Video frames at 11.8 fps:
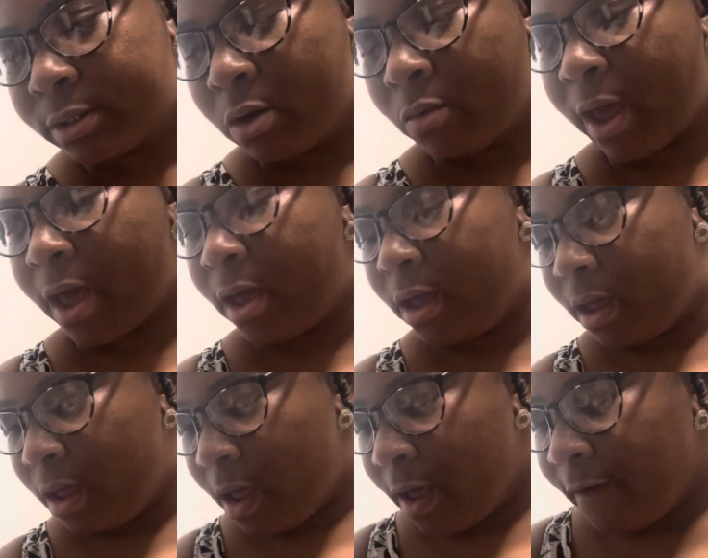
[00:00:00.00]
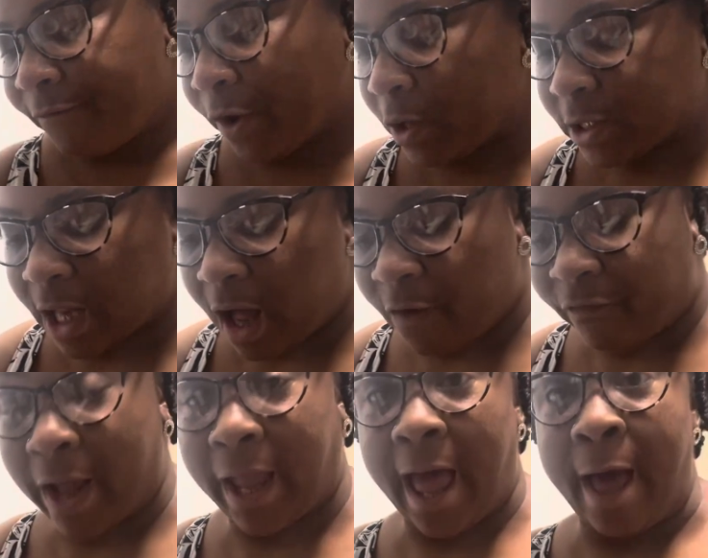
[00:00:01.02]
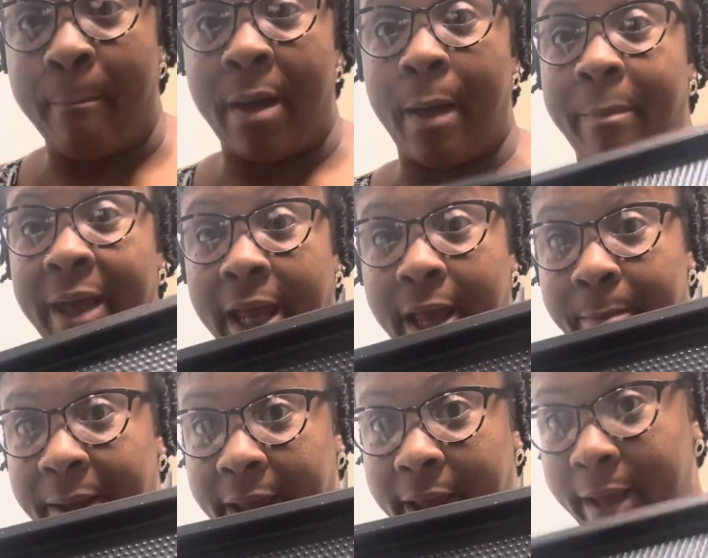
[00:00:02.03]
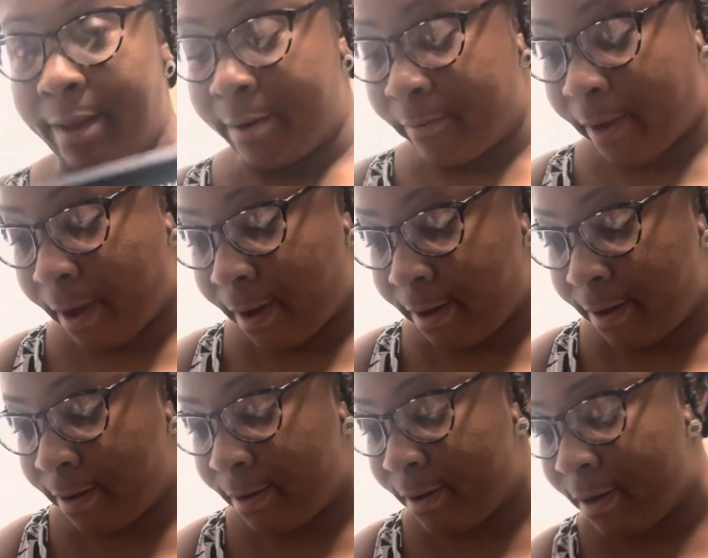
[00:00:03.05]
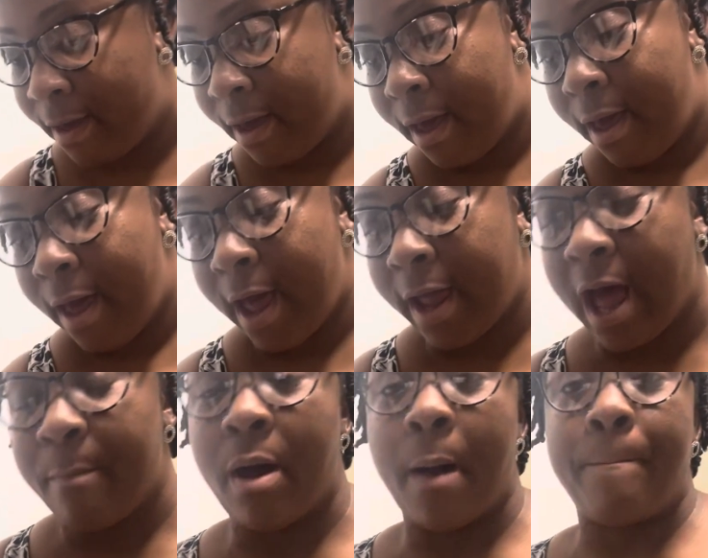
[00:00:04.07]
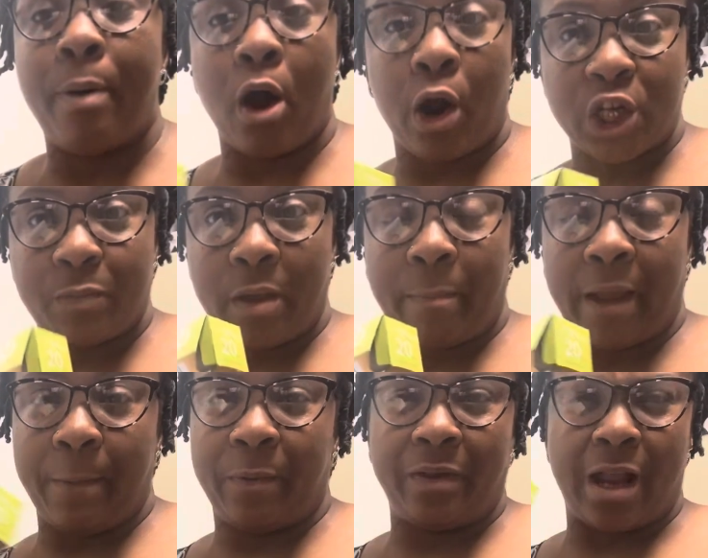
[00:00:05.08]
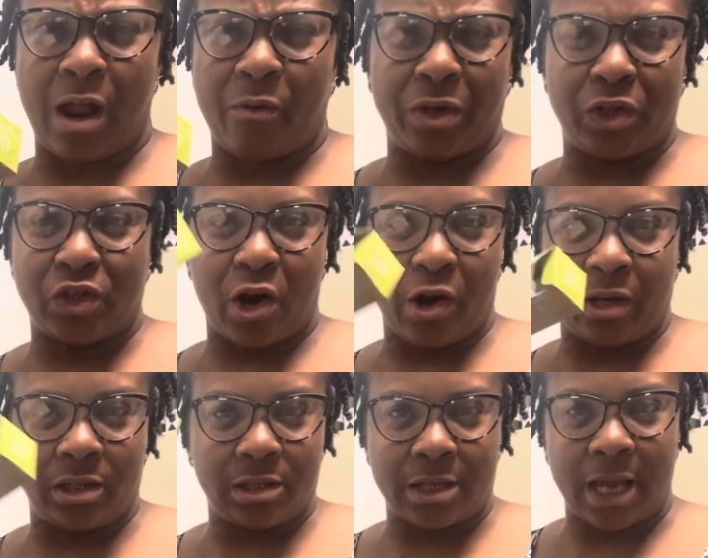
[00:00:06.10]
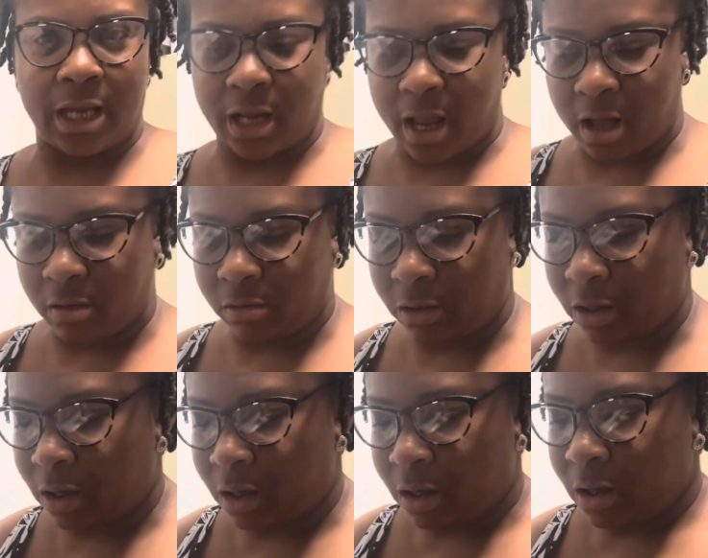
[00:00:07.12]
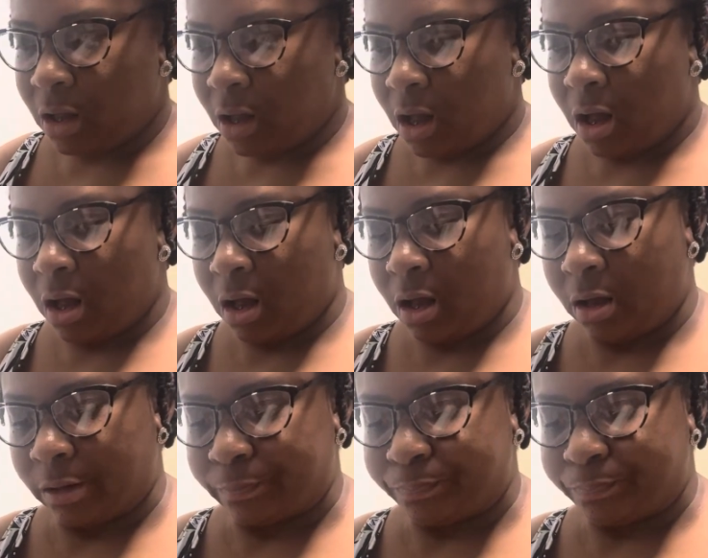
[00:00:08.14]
okay? First off, I got my baking pan, okay? I got my parchment paper that I already started taking out. Um,